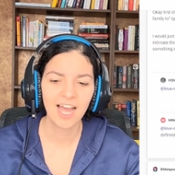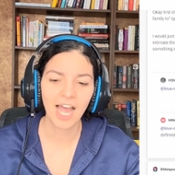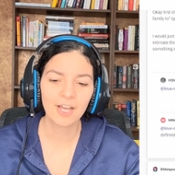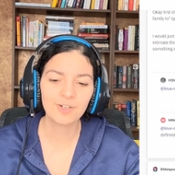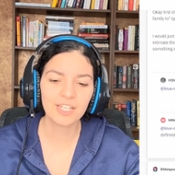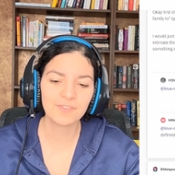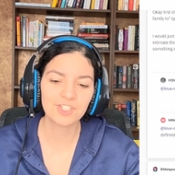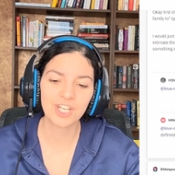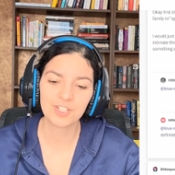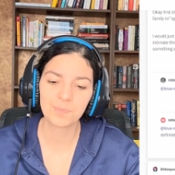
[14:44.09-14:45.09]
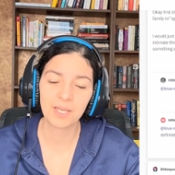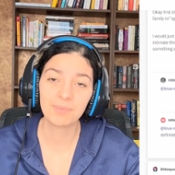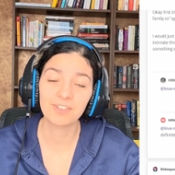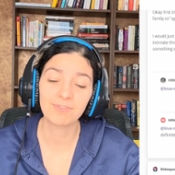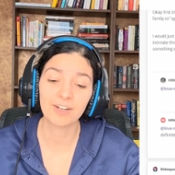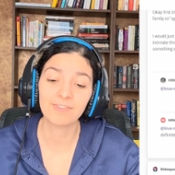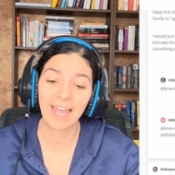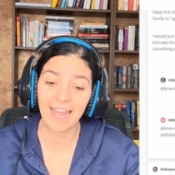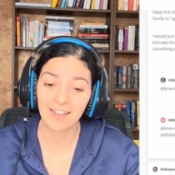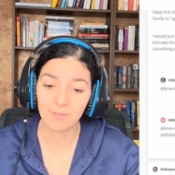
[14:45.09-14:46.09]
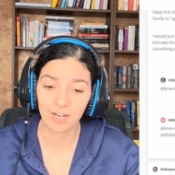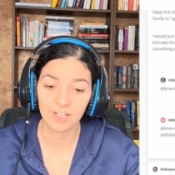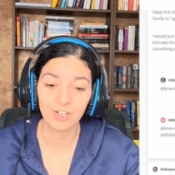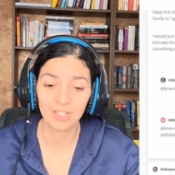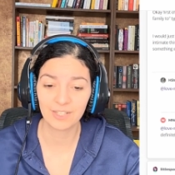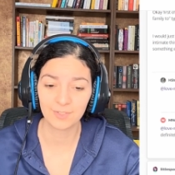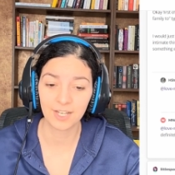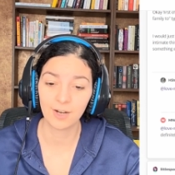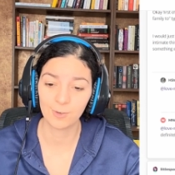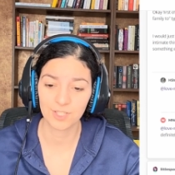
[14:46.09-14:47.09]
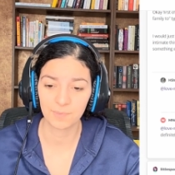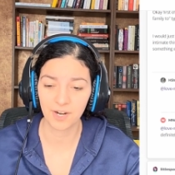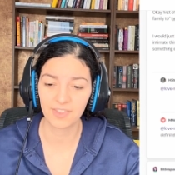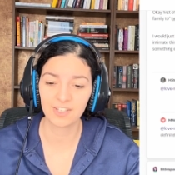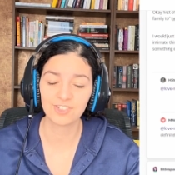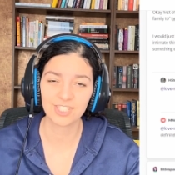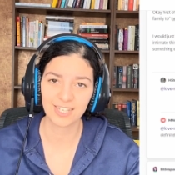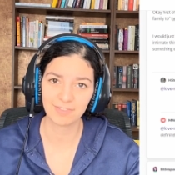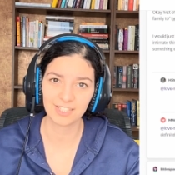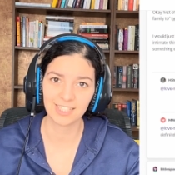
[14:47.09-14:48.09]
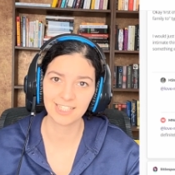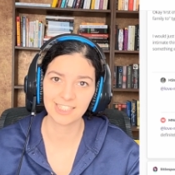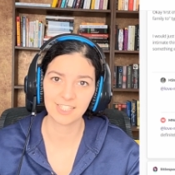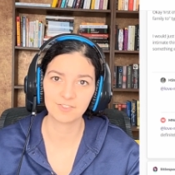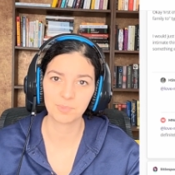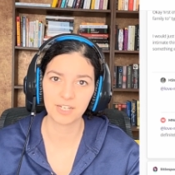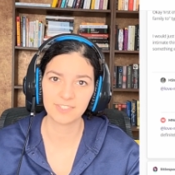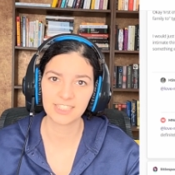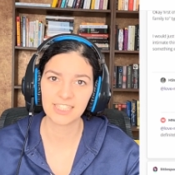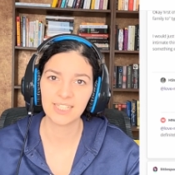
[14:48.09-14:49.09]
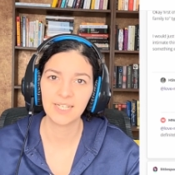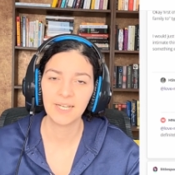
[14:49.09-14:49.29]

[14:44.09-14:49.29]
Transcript: I don't even change baby in front of anyone, not even her older brother. She definitely deserves privacy.